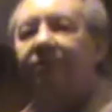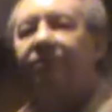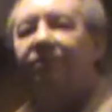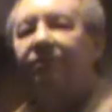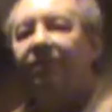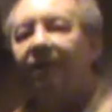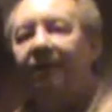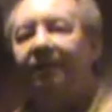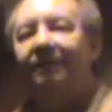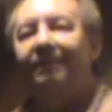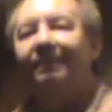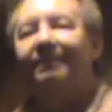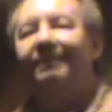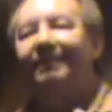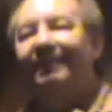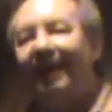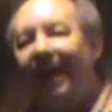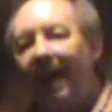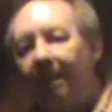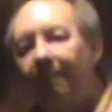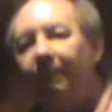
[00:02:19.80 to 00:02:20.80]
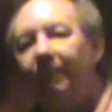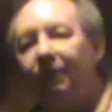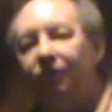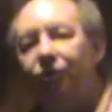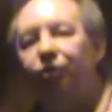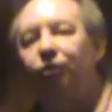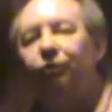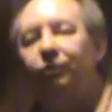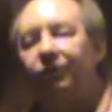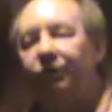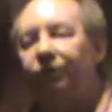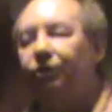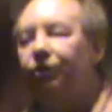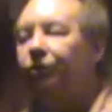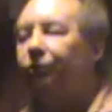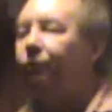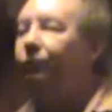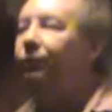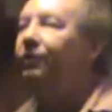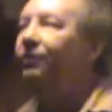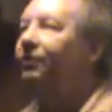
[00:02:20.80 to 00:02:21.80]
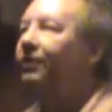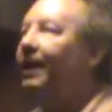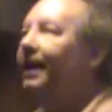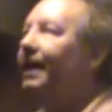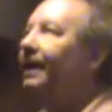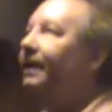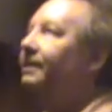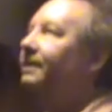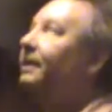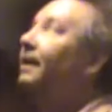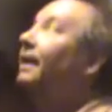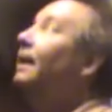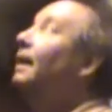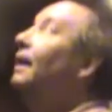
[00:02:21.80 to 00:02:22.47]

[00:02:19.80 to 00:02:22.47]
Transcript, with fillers: there's not that much you can do with that.